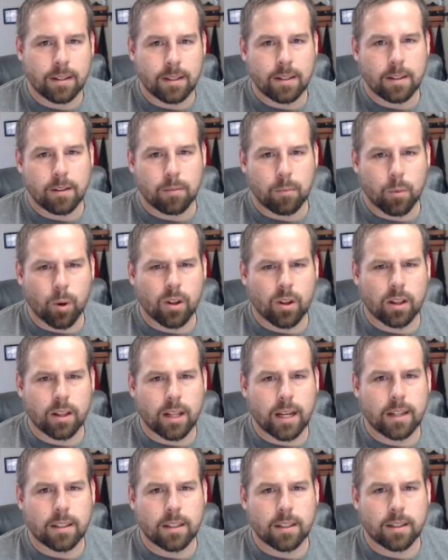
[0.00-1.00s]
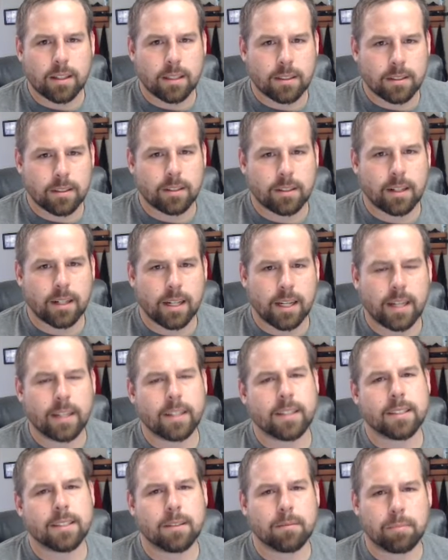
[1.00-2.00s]
More than likely, they're going to hit
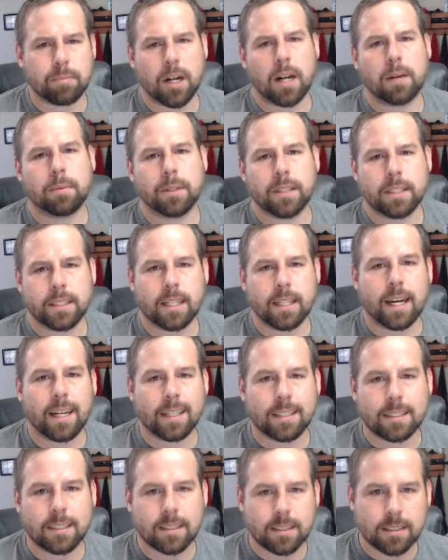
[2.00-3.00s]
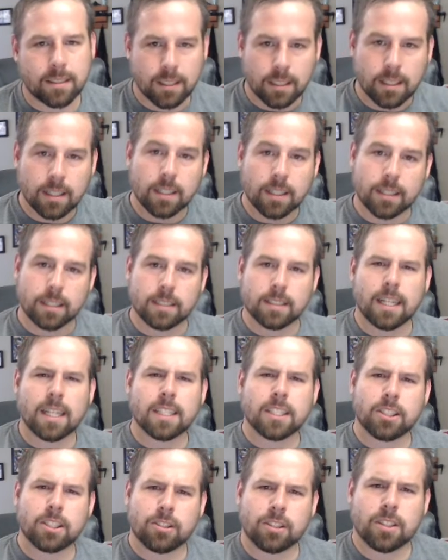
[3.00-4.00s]
us in property taxes, because
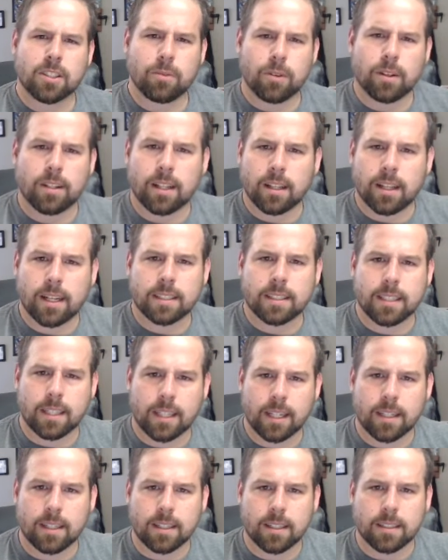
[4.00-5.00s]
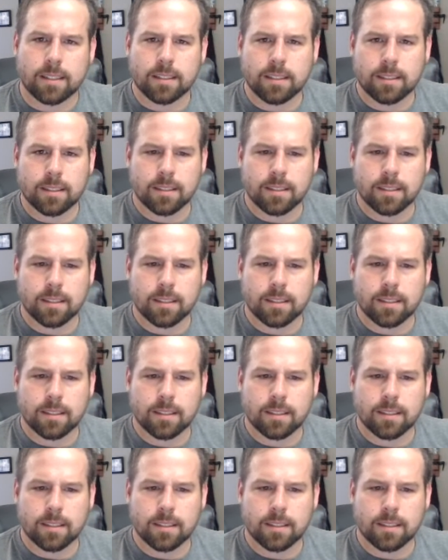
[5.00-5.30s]
that's usually where they like to hit us.